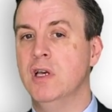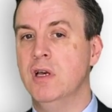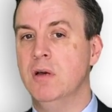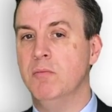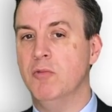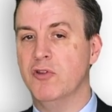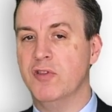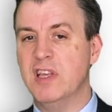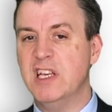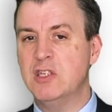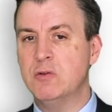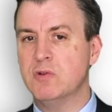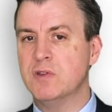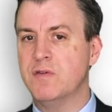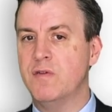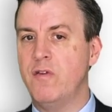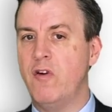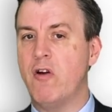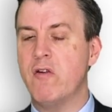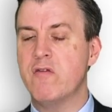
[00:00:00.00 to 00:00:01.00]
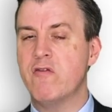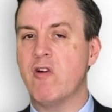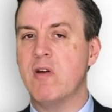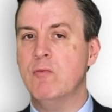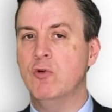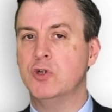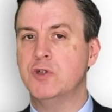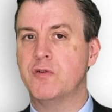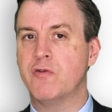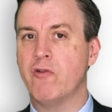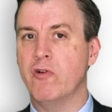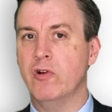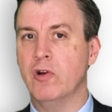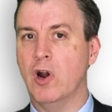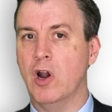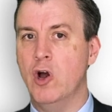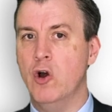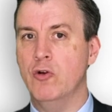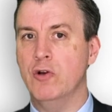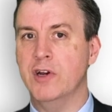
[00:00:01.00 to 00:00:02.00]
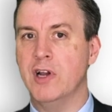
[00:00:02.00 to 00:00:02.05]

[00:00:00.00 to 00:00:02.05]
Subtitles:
but this was very, very much front-loaded.